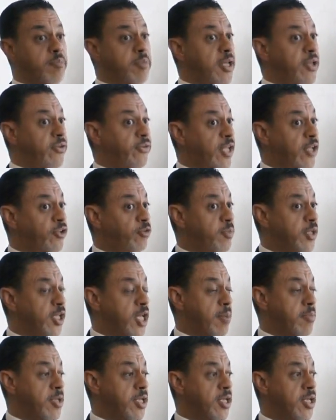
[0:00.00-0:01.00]
Because that's
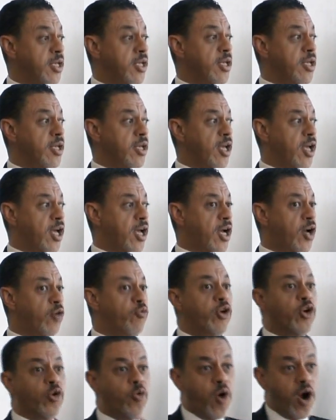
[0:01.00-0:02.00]
becoming a
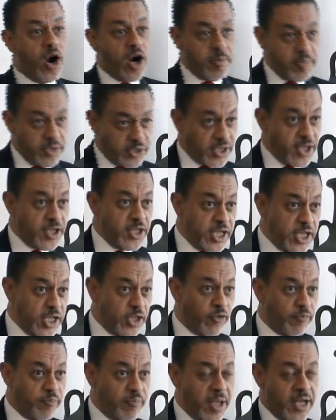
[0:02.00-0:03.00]
requirement, a
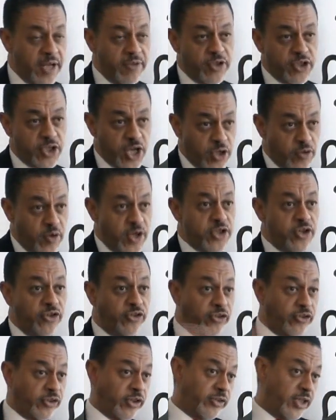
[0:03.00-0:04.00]
need of many of the
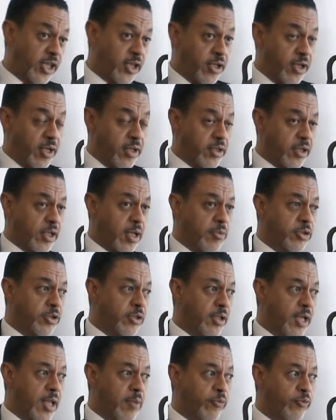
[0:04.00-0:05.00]
generations, as I said earlier, they're coming
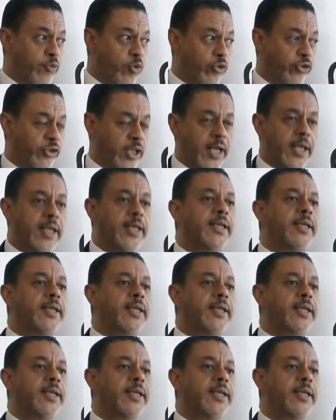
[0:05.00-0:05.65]
to the labor force, then,